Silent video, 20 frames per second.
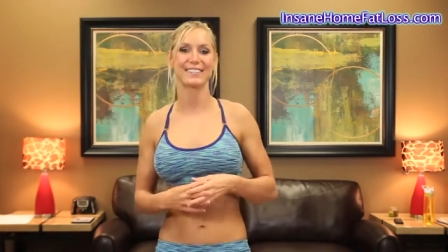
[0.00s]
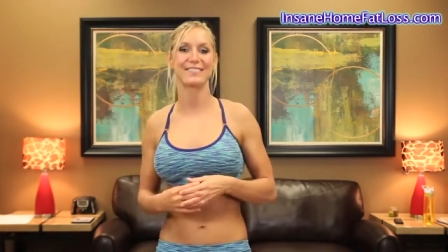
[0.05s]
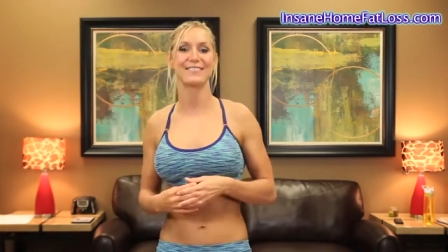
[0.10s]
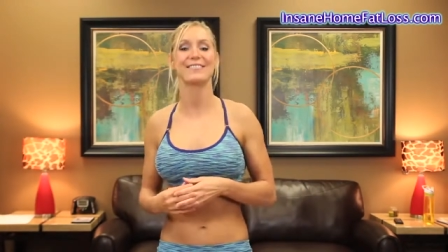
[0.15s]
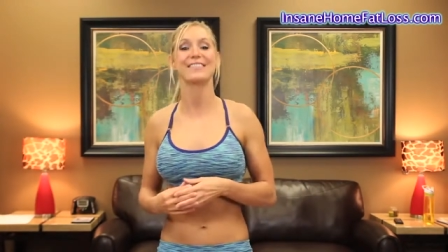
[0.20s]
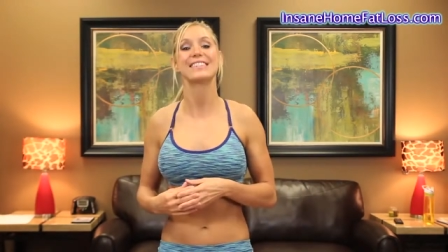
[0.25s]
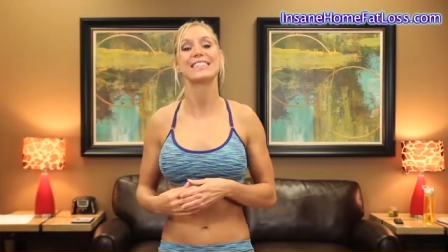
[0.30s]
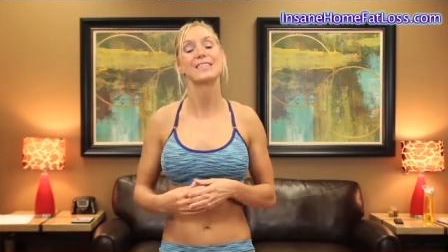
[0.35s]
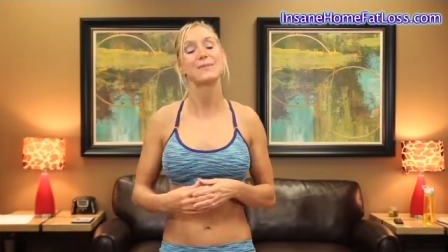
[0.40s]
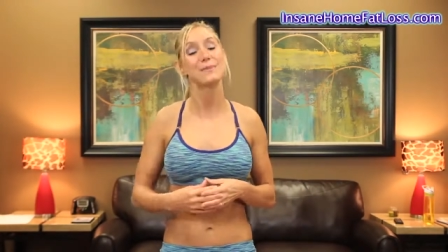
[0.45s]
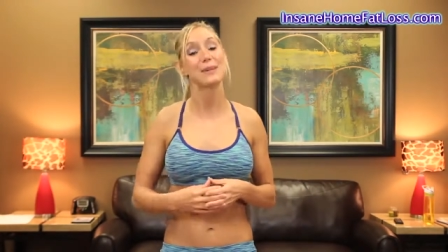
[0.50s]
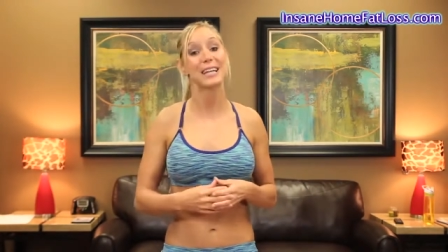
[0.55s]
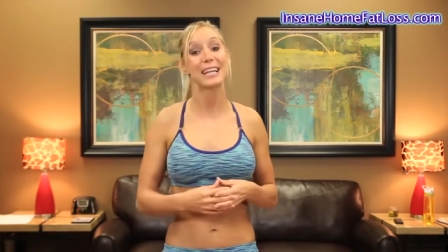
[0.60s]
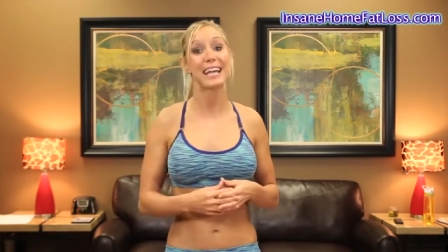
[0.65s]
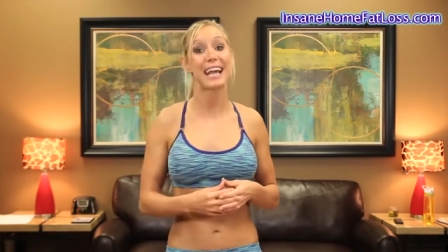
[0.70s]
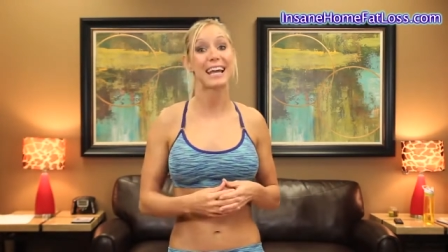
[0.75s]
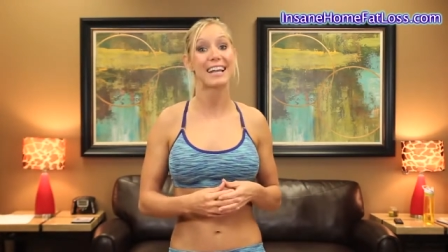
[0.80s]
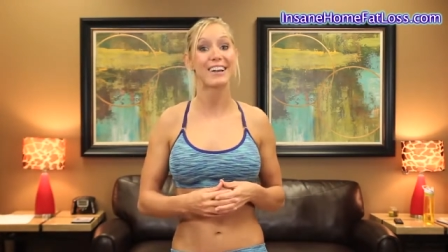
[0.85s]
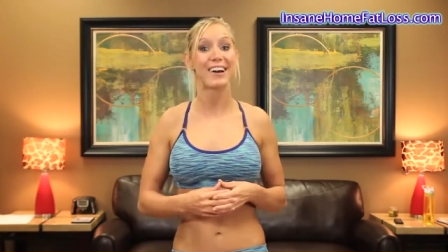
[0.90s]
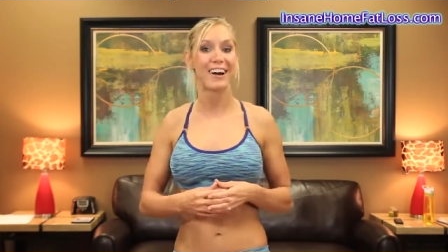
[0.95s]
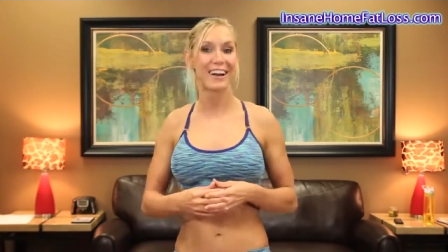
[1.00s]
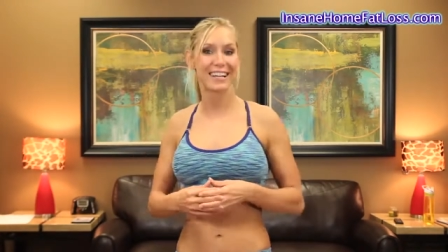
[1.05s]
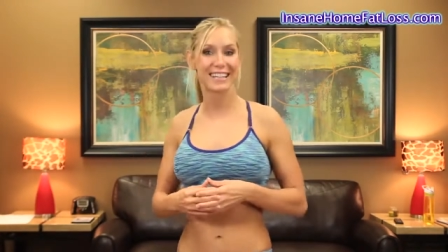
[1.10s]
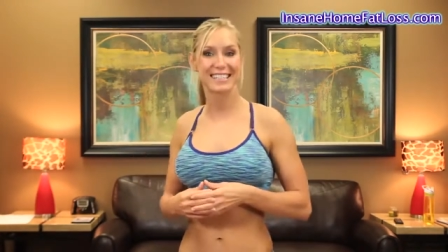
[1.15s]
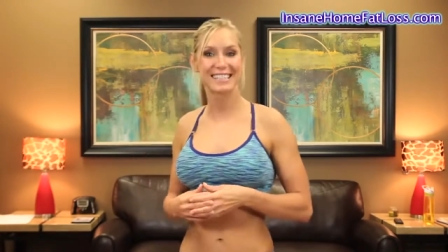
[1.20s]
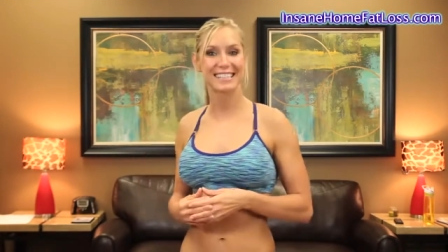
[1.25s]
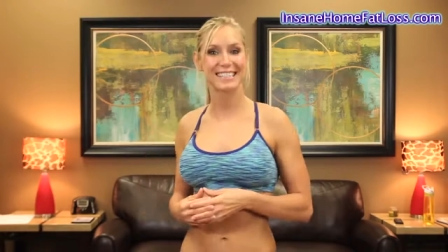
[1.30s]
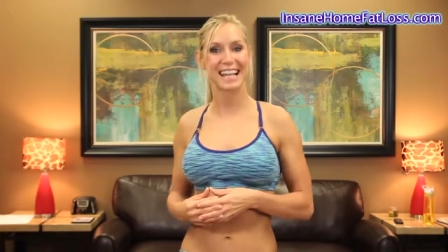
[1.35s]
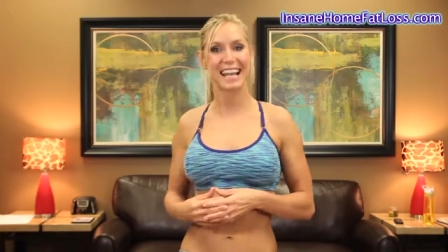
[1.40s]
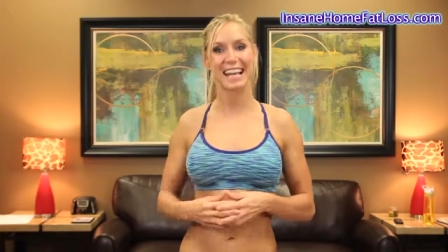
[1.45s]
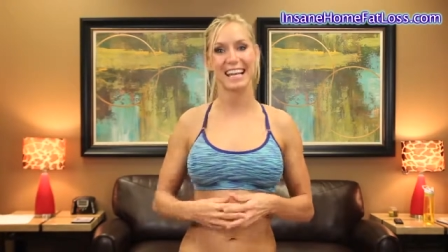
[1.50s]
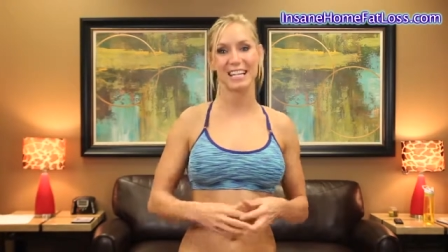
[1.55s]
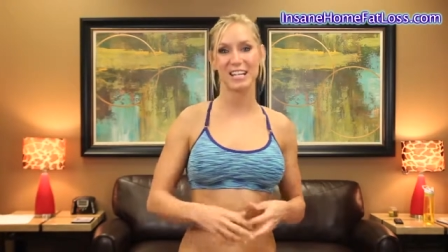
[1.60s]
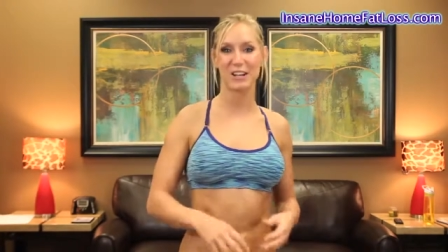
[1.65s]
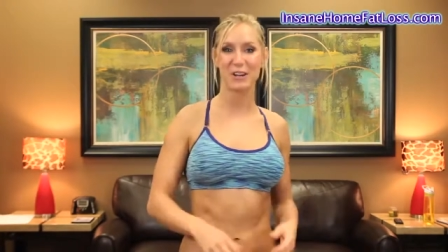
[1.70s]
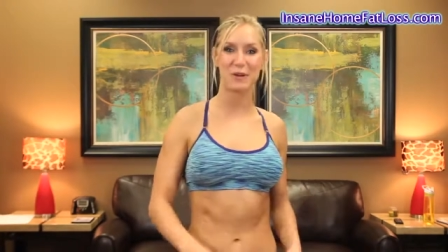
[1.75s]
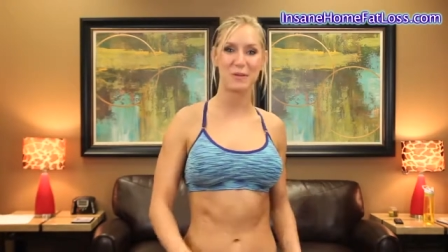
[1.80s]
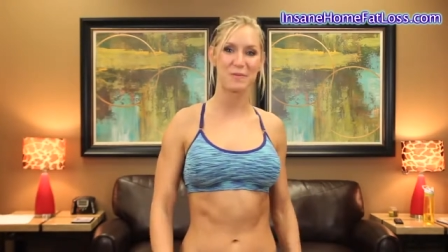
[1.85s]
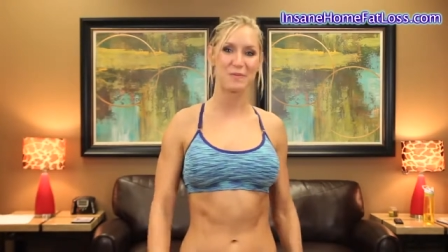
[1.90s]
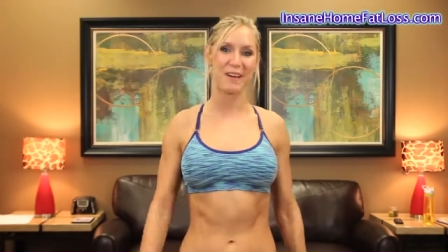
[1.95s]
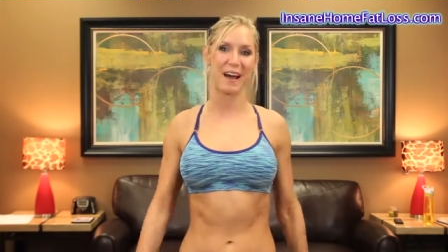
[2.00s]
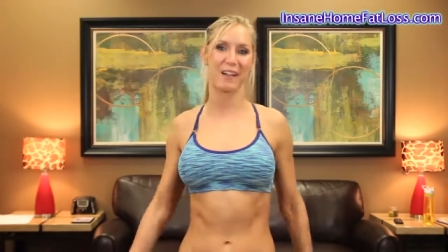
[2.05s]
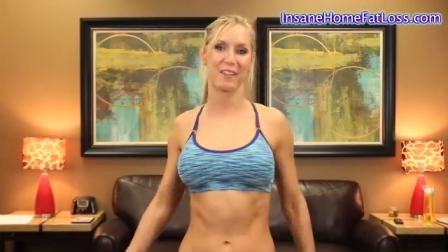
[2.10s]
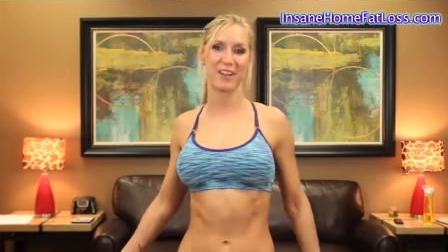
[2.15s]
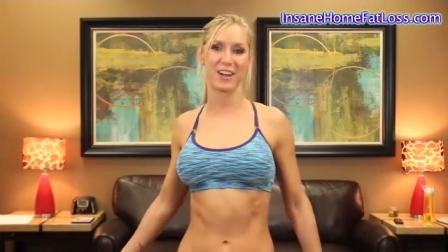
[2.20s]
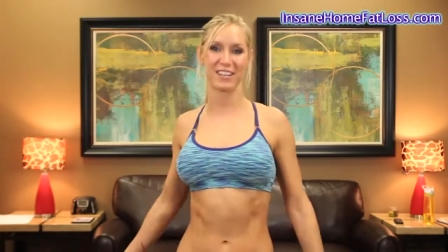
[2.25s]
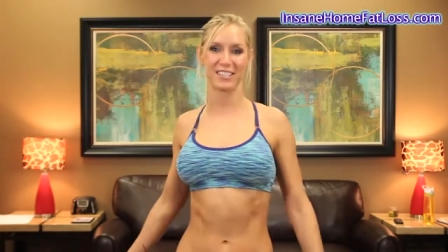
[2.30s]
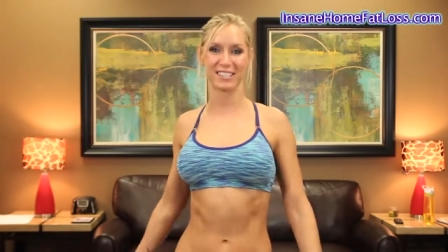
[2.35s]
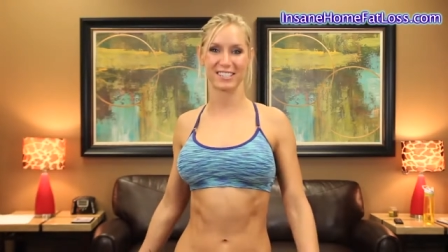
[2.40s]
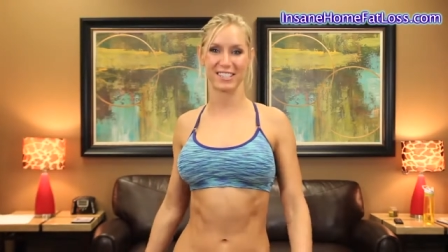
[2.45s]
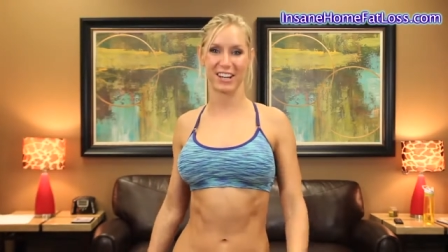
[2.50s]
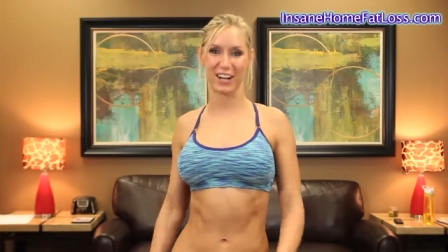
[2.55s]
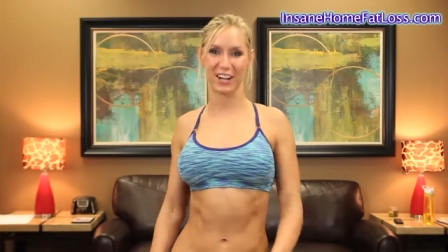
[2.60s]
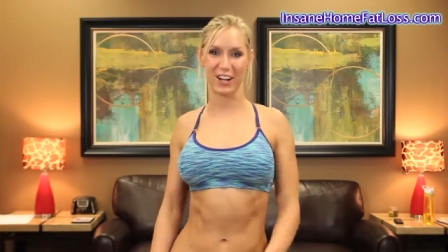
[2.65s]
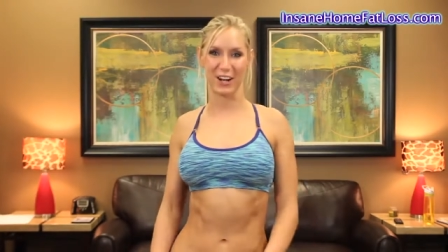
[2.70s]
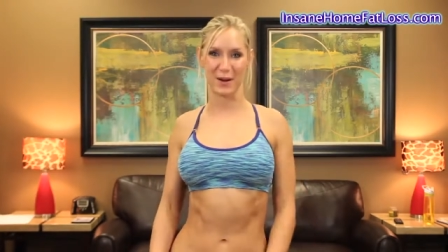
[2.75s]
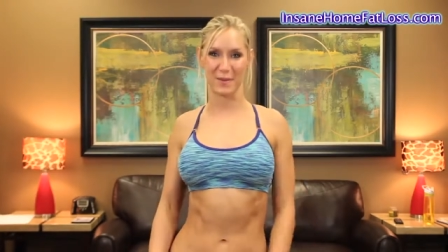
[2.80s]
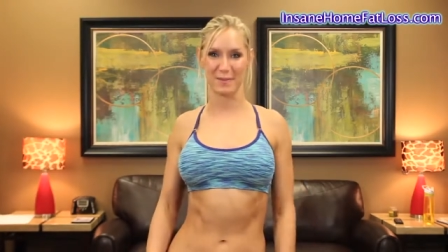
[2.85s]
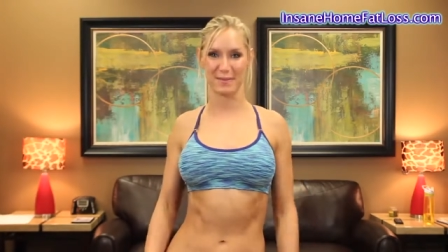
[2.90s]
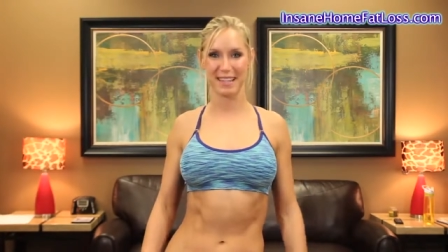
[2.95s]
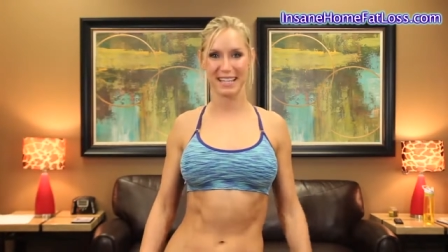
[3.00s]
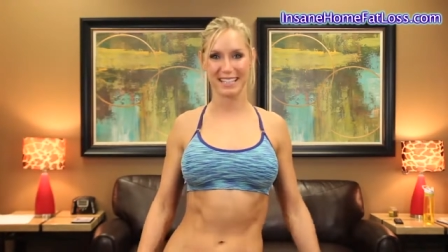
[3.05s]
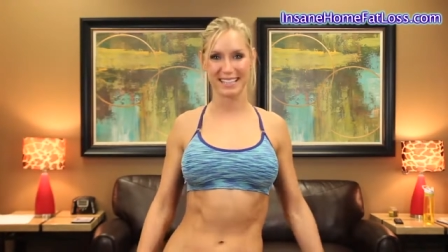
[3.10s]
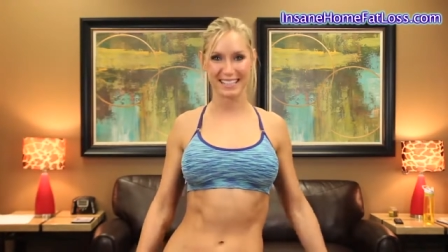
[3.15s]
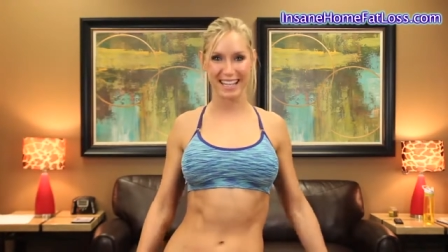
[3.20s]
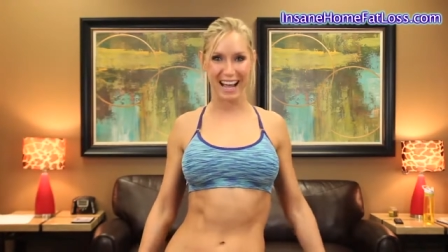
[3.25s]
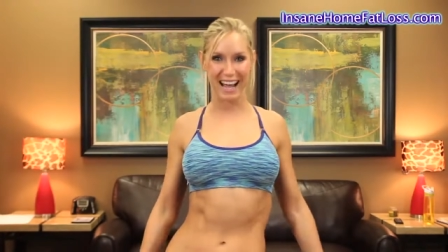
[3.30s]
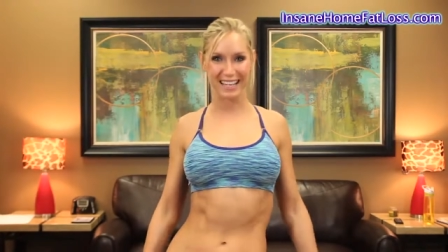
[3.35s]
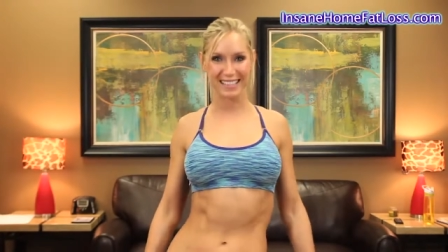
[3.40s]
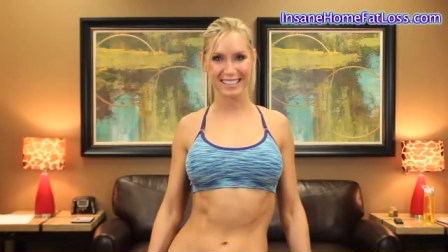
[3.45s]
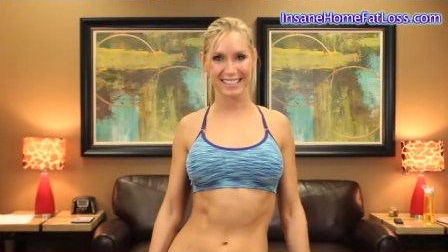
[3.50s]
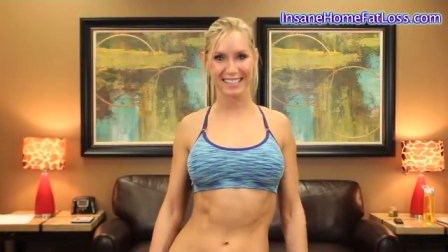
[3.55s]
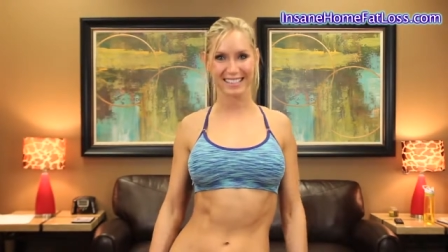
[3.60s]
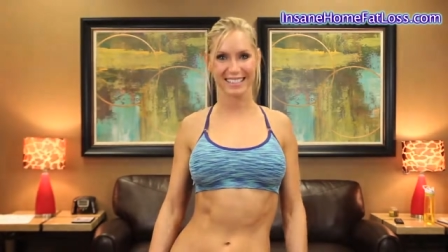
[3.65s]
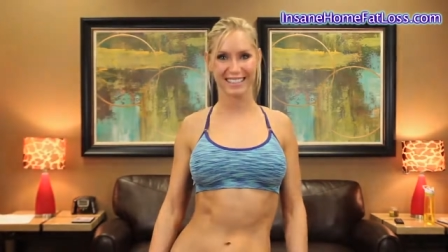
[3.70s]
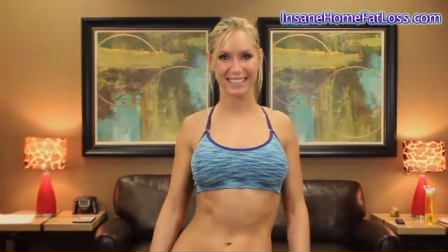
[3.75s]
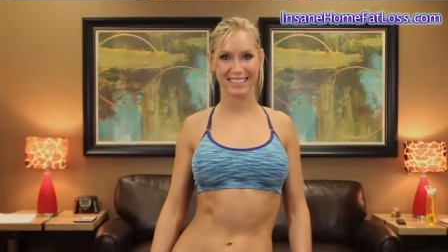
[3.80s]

visit me again on insanehomefatloss.com. Thanks guys.